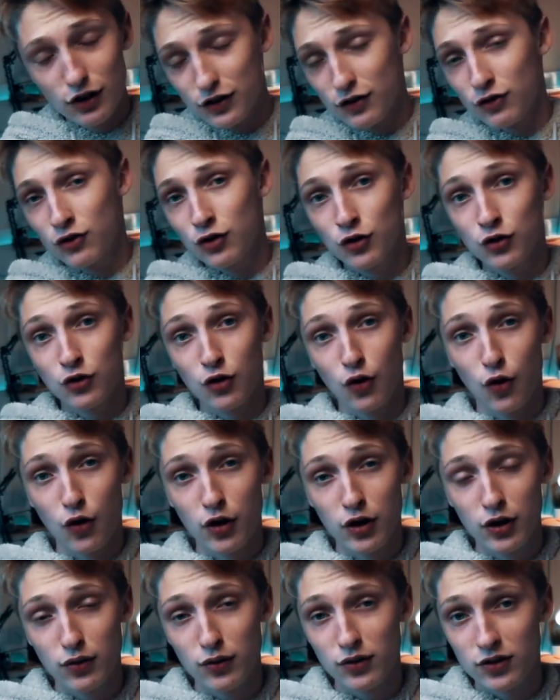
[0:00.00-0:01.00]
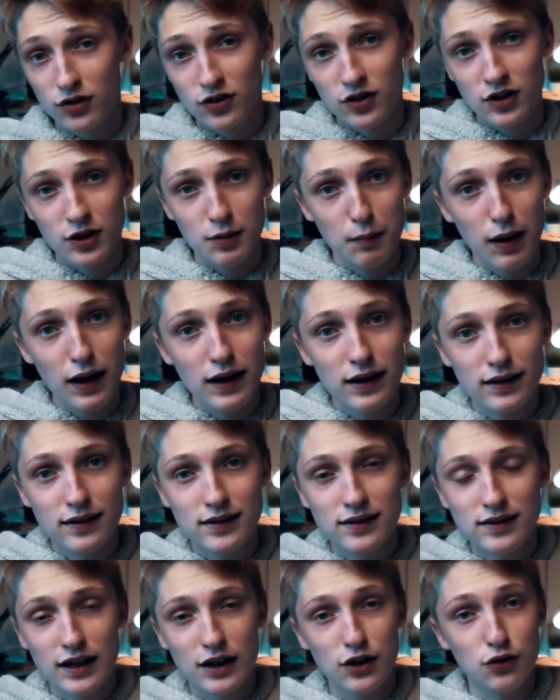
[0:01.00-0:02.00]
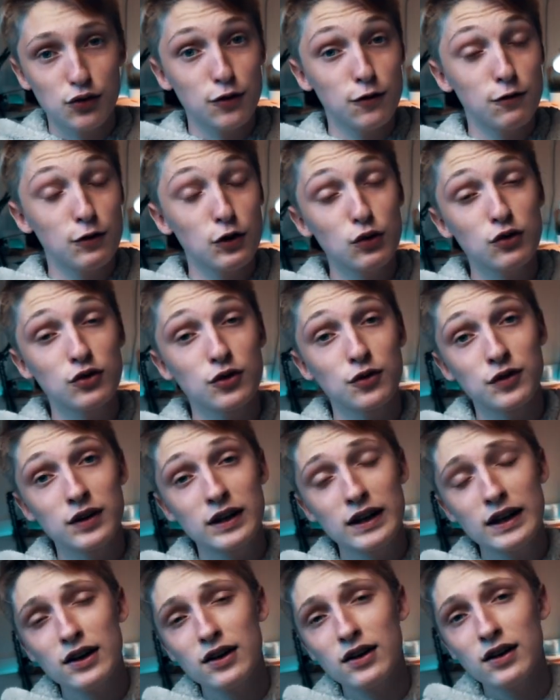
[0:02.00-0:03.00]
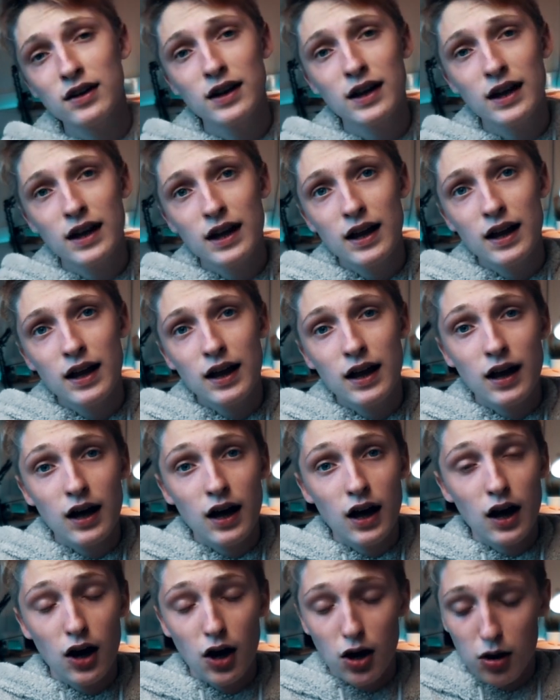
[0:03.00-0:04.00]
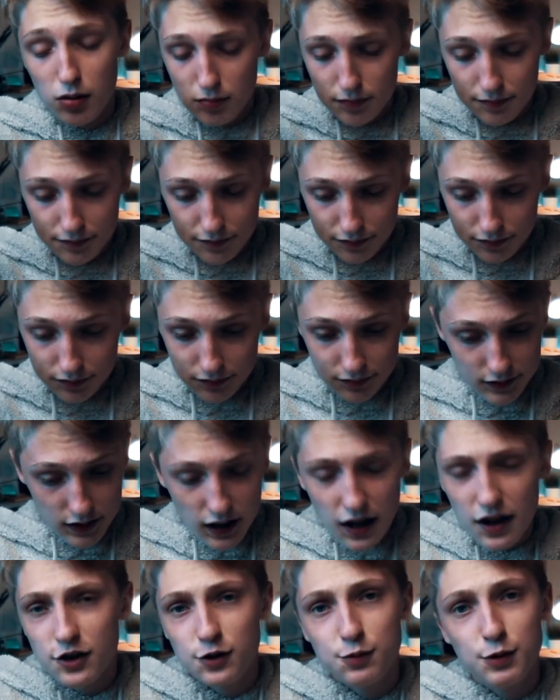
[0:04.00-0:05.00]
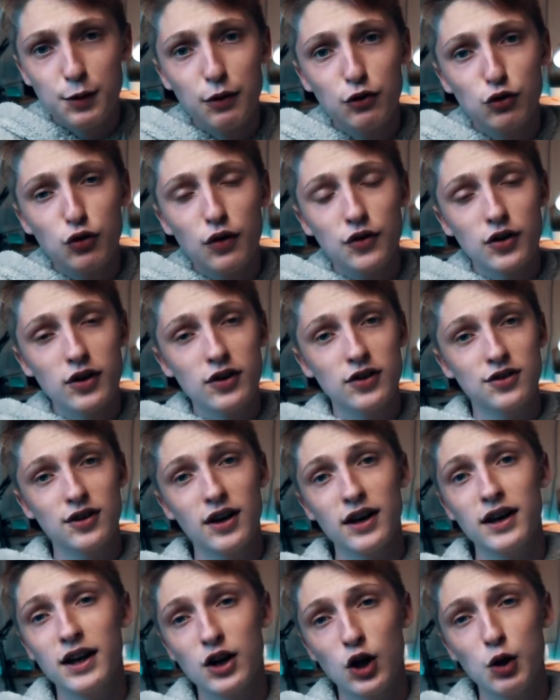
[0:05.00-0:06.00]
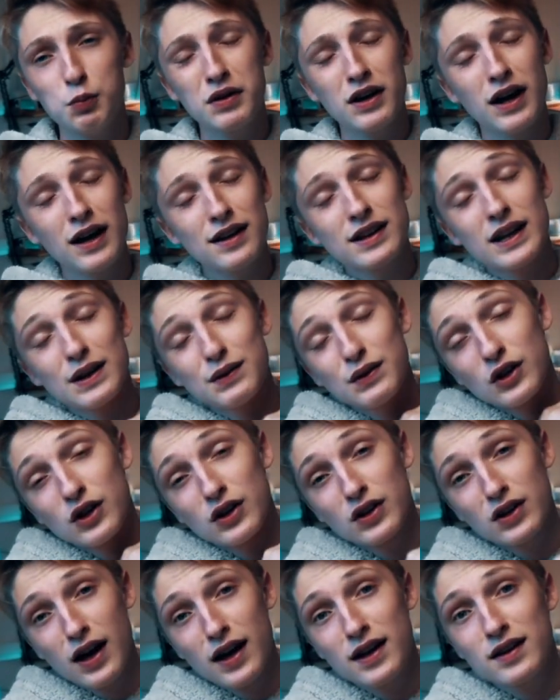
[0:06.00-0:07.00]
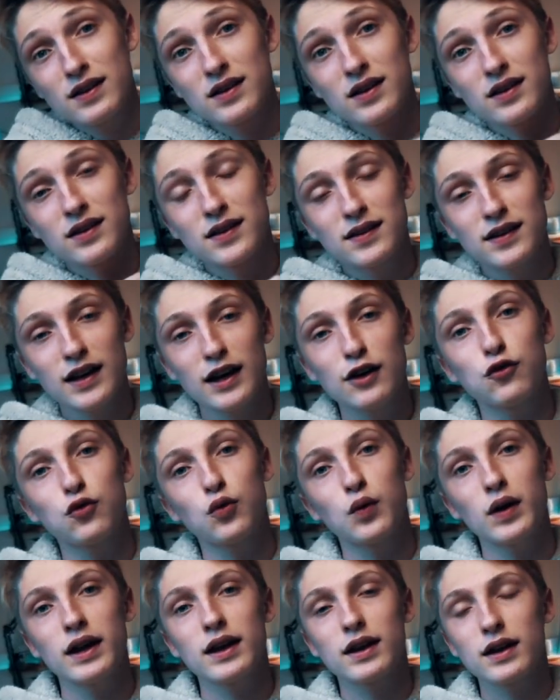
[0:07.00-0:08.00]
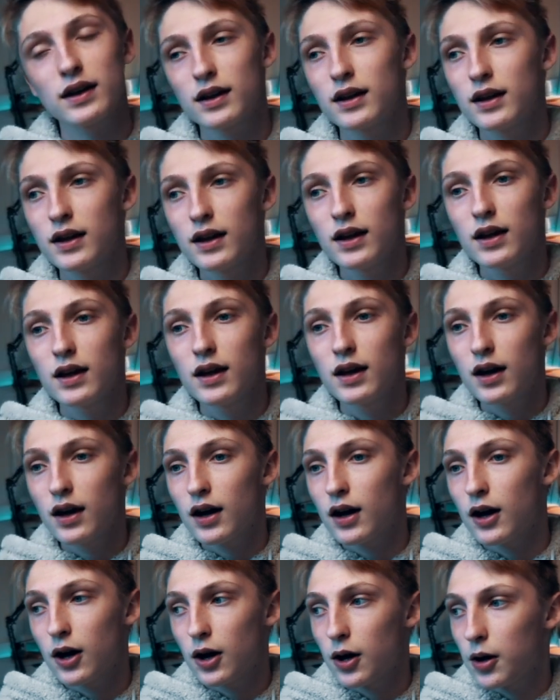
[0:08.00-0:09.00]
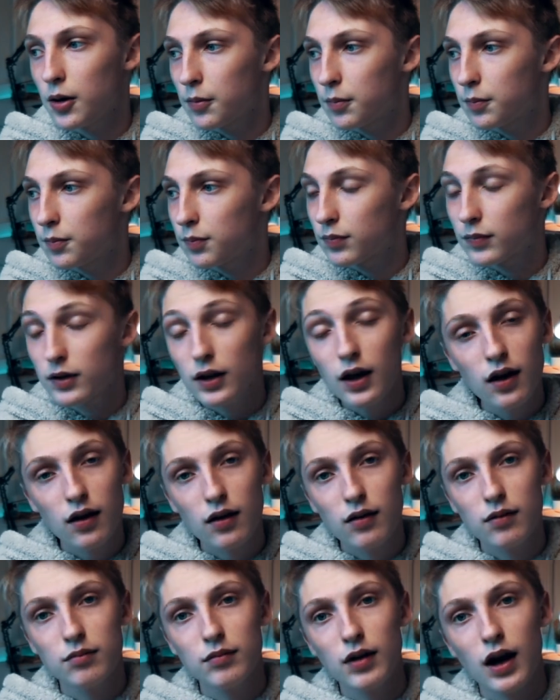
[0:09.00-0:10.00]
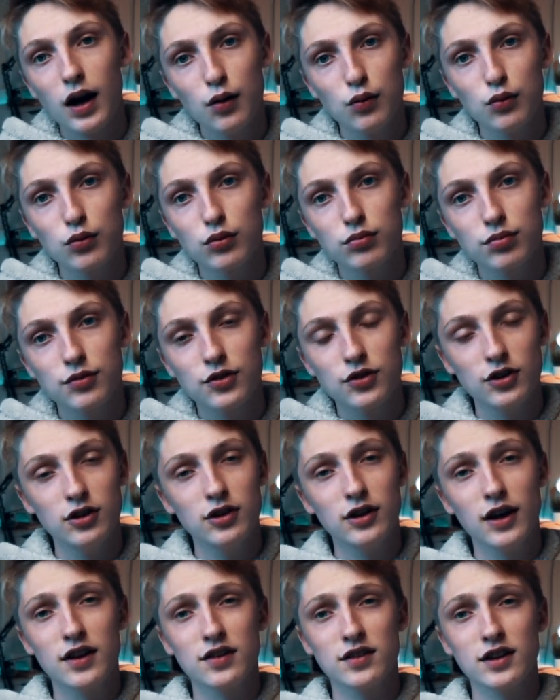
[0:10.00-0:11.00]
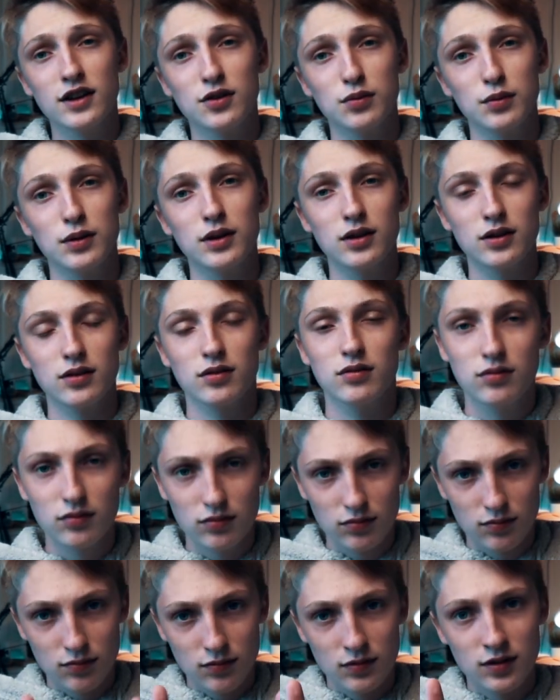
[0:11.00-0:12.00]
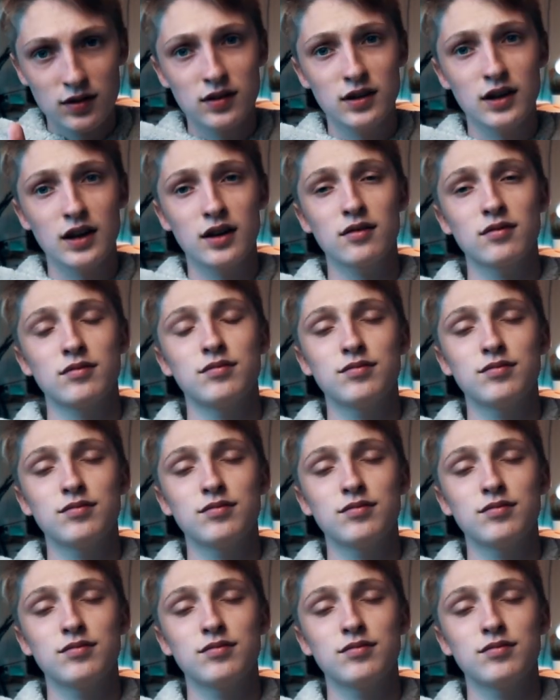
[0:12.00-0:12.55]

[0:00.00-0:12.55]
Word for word: lots of tutorials, cinematics, and reviews of gear. Um, yeah, that's pretty much all I've got to say, and I hope you guys have a nice and safe week. Uh, yeah, I will see you guys next week. See ya.